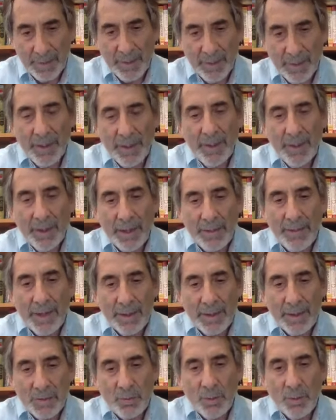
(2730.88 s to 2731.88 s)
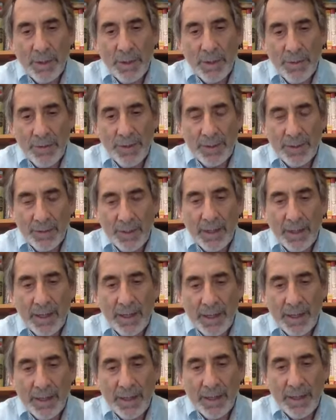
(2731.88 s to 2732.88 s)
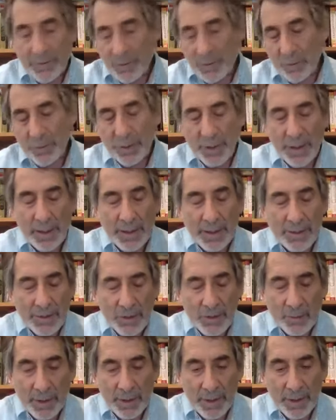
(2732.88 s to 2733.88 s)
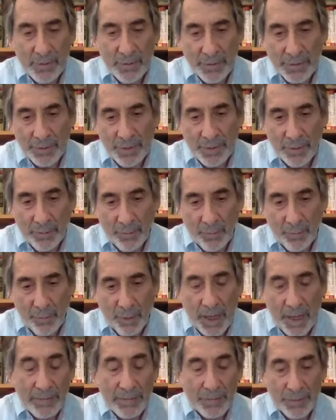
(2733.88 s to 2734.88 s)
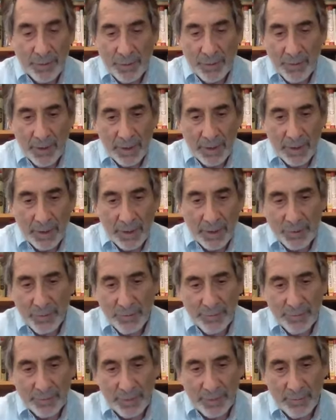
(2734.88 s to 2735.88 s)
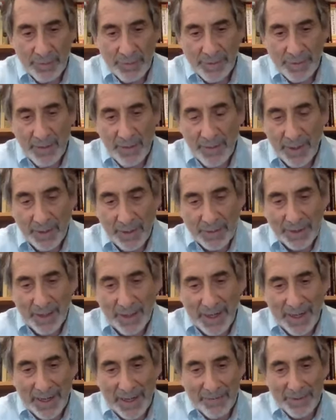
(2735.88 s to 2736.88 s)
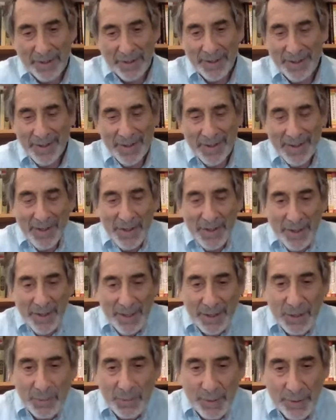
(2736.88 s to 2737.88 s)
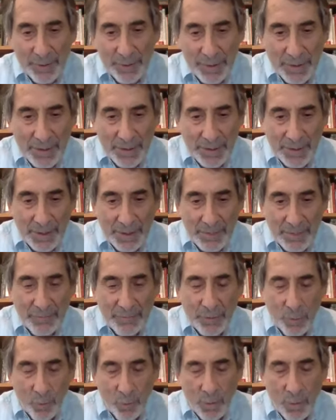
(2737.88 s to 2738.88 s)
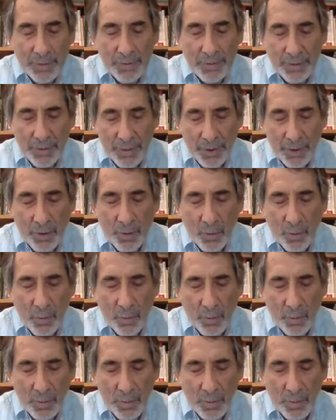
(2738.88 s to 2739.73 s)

And that is one thing that I have, that Julie and I and so many others that I've turned on, I'm sure some of the 10,000 I haven't experienced, is that if you want to